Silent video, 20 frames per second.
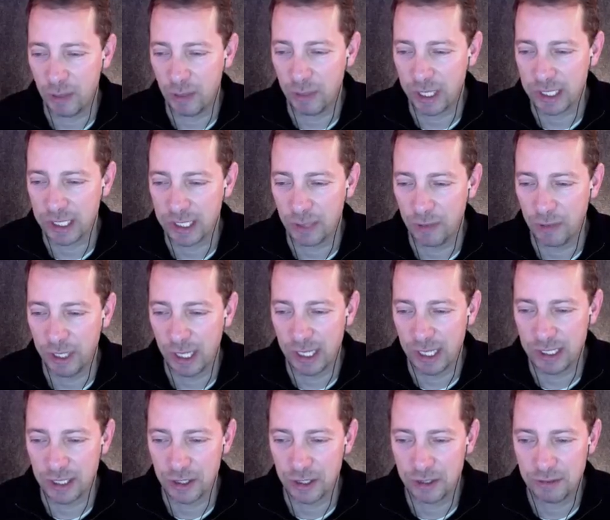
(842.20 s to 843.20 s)
because I
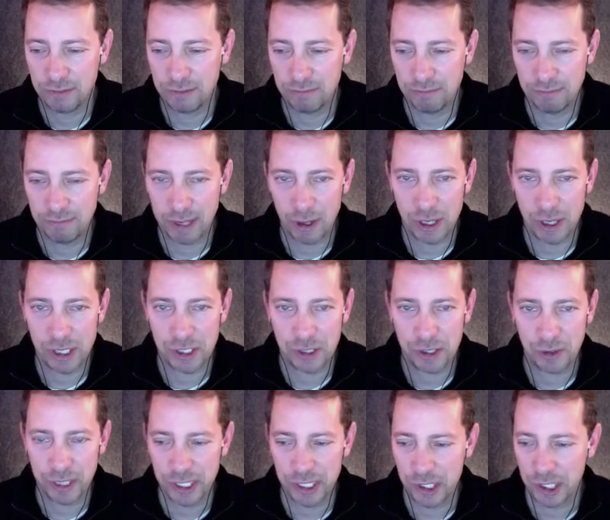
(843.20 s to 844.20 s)
realize our
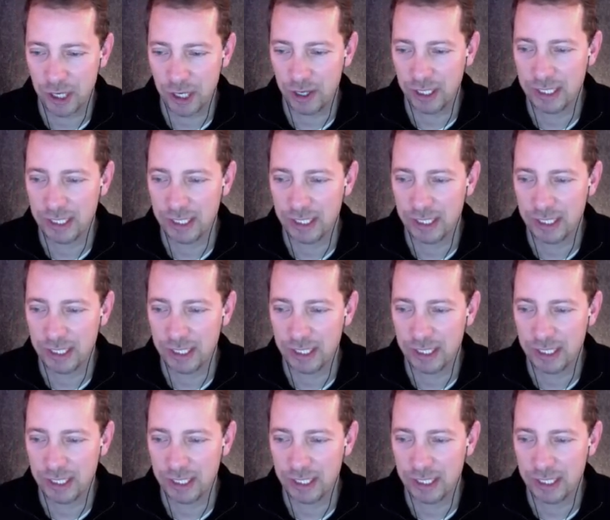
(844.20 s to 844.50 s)
screen sharing